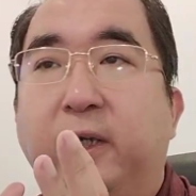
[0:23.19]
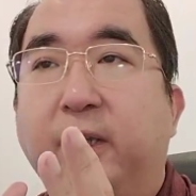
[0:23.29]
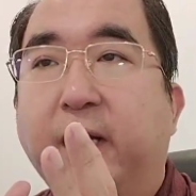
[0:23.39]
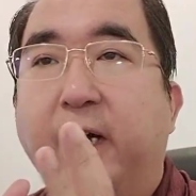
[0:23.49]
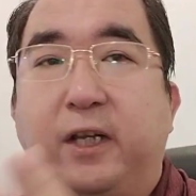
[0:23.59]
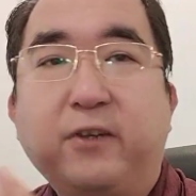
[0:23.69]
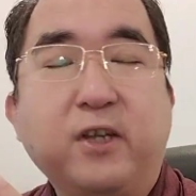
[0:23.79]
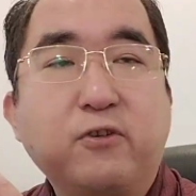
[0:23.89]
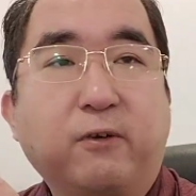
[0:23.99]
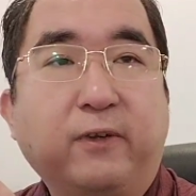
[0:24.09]
the early
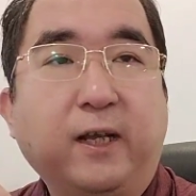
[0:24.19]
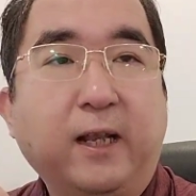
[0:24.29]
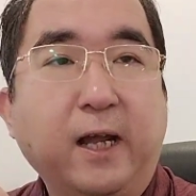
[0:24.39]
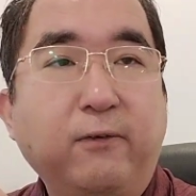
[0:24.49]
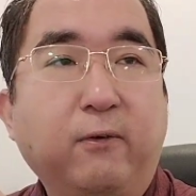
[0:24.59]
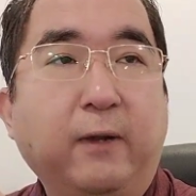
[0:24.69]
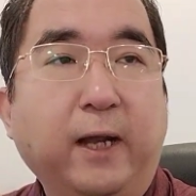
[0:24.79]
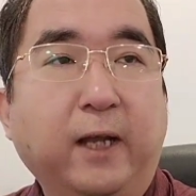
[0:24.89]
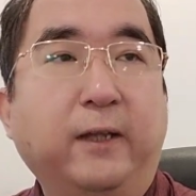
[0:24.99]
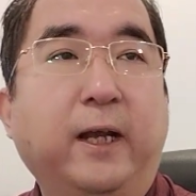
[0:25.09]
stage of their life
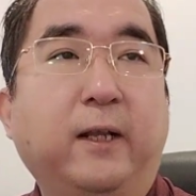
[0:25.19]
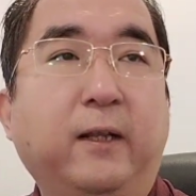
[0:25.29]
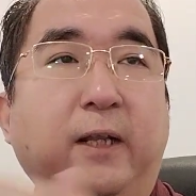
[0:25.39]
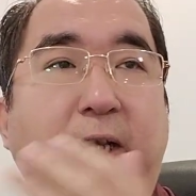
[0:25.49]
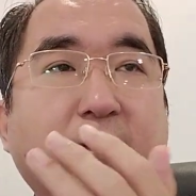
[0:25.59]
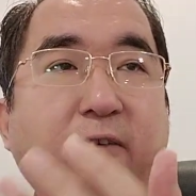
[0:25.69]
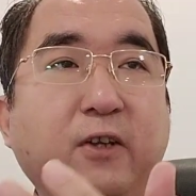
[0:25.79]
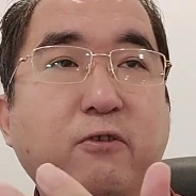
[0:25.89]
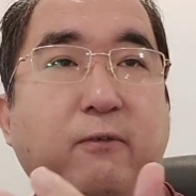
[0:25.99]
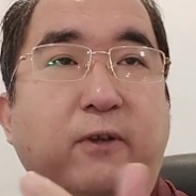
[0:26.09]
and then later
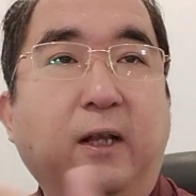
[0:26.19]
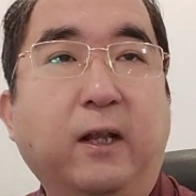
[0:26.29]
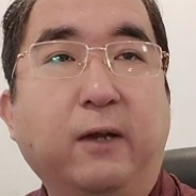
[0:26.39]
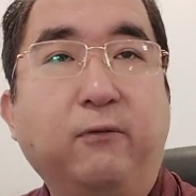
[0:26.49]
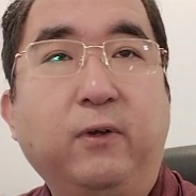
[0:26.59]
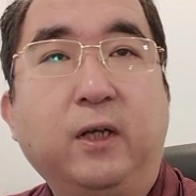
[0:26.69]
stage of their life.